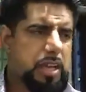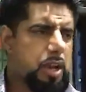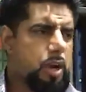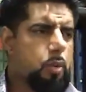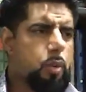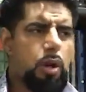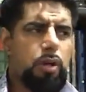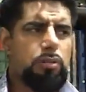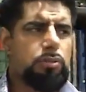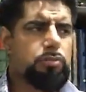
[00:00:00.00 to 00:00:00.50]

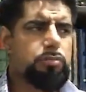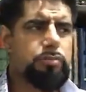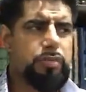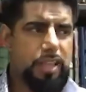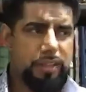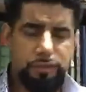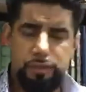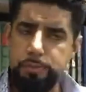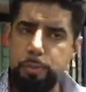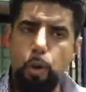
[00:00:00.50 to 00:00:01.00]
Well,
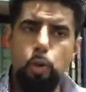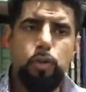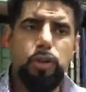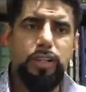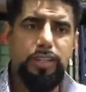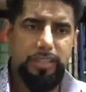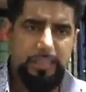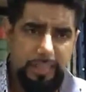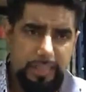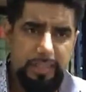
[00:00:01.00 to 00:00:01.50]
they've
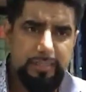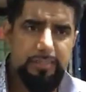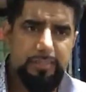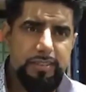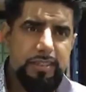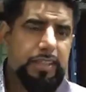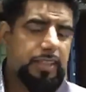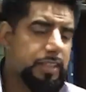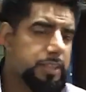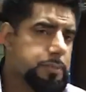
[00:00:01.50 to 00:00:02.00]
spoken, yes,
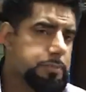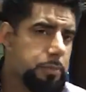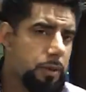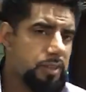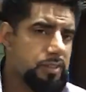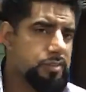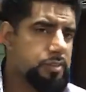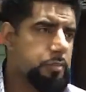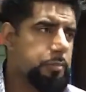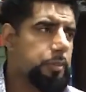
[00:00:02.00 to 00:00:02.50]
it is
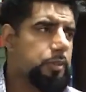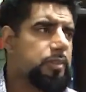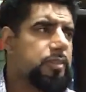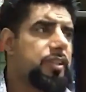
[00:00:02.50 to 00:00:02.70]
possible.